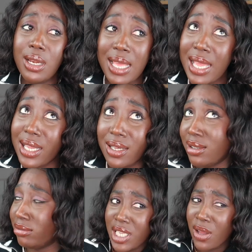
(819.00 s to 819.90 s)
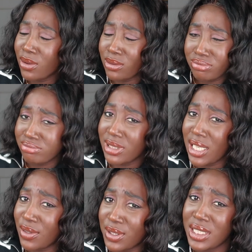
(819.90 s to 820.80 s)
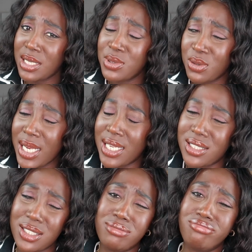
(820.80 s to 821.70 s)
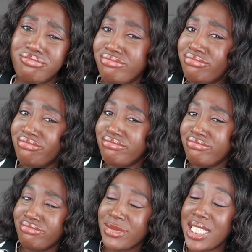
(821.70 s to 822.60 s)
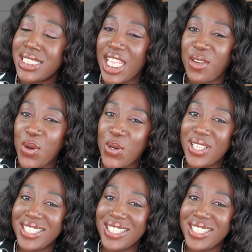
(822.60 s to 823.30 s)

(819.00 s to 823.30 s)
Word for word: like you yeah, live on the same street stay woke